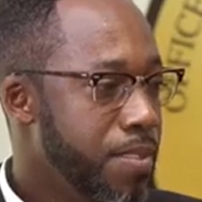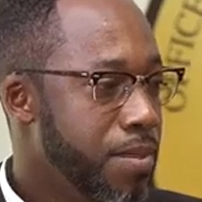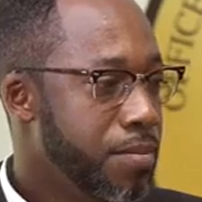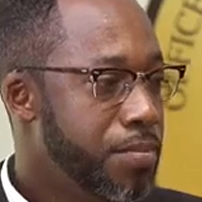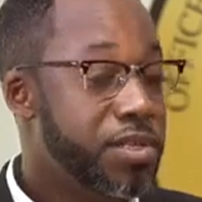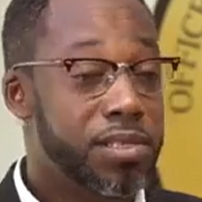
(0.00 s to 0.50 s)

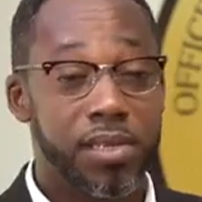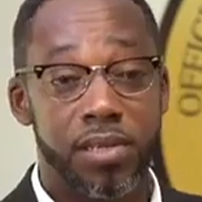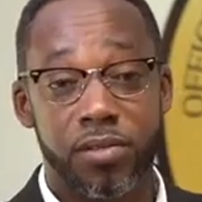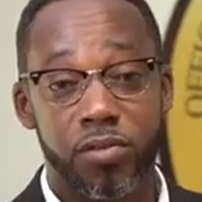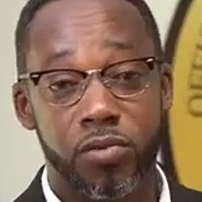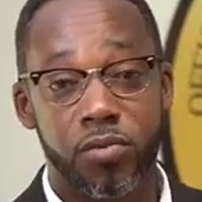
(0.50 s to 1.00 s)

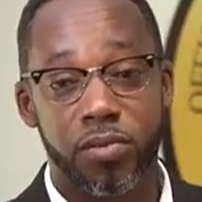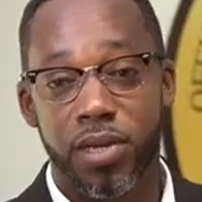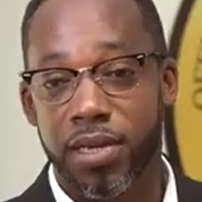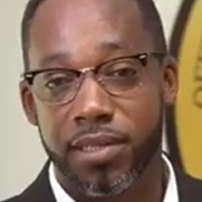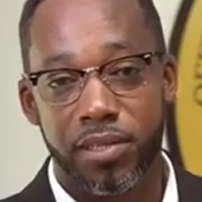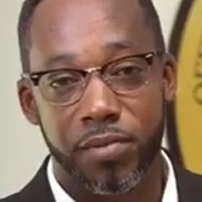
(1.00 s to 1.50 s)
pertaining to
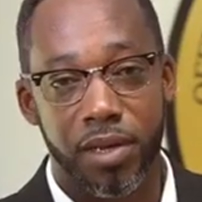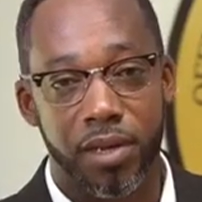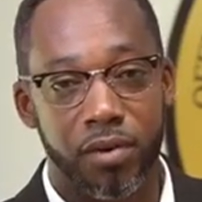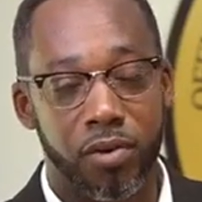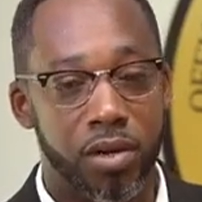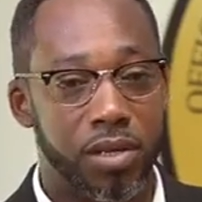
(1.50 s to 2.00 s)
the $80
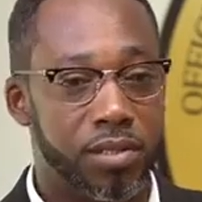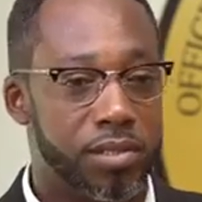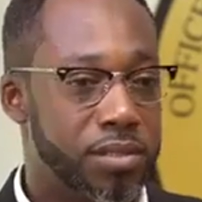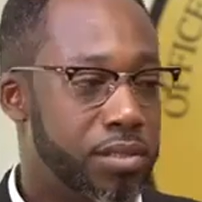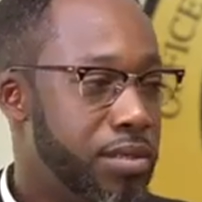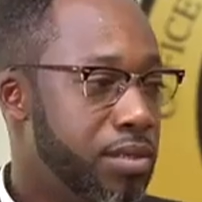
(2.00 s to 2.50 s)
million,
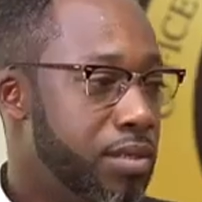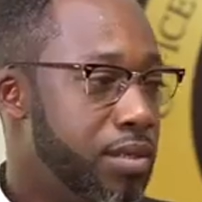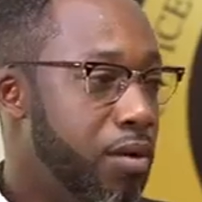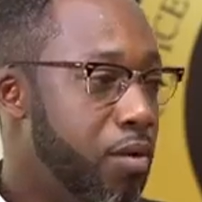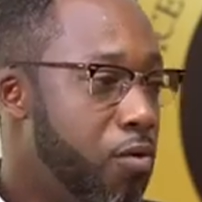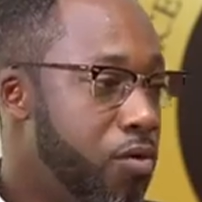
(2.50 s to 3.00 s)

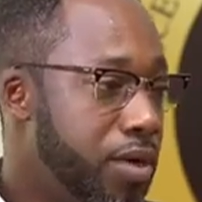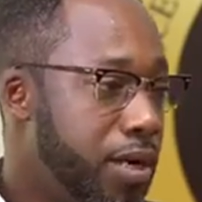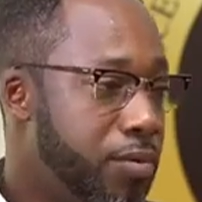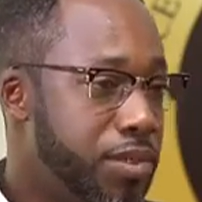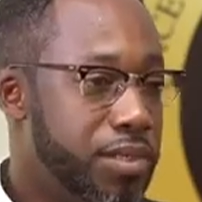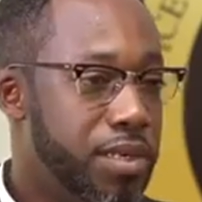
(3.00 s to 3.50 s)
the loan
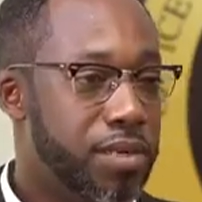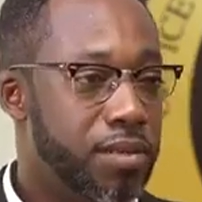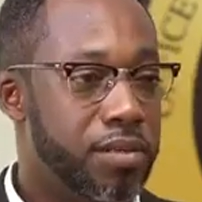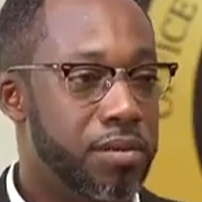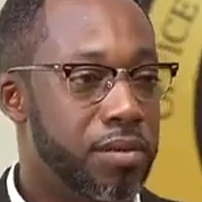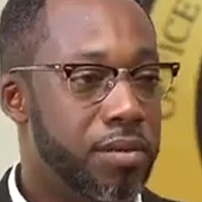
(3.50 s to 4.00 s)
that was
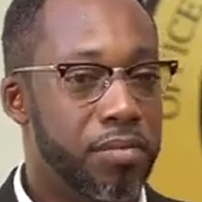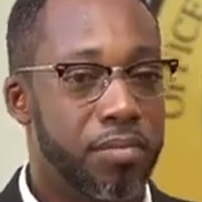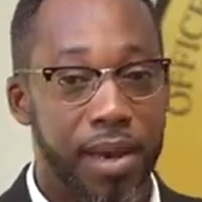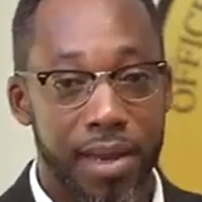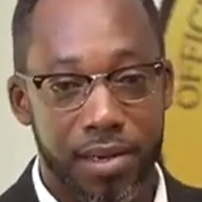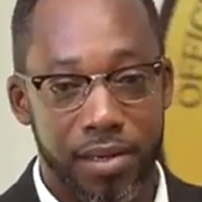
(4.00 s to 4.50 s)
taken
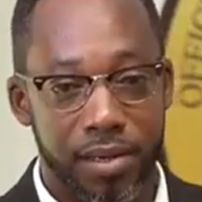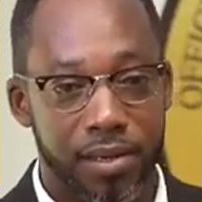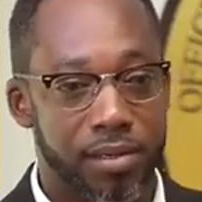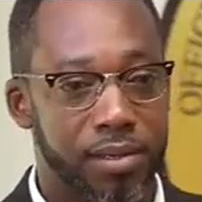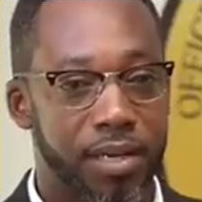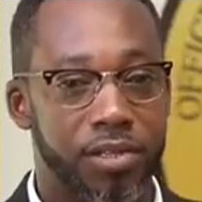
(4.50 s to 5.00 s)
by the
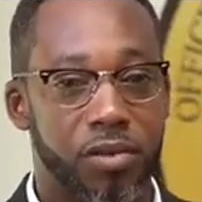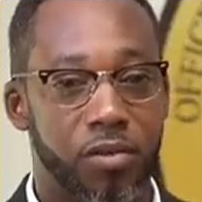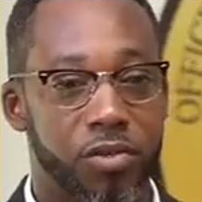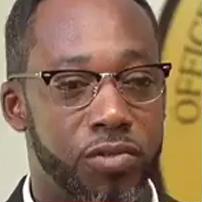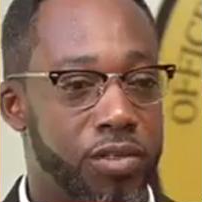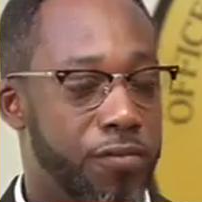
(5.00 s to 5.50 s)
National
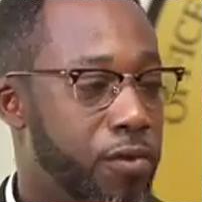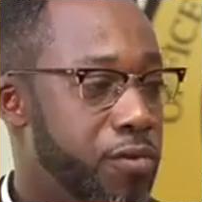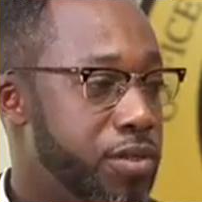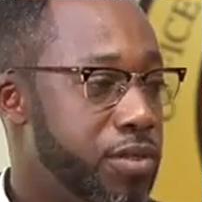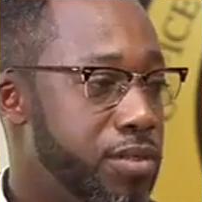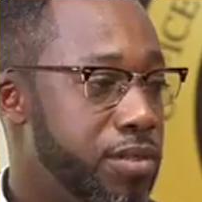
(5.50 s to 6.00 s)
Lotteries
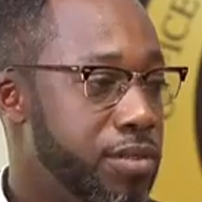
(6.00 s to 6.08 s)
Authority.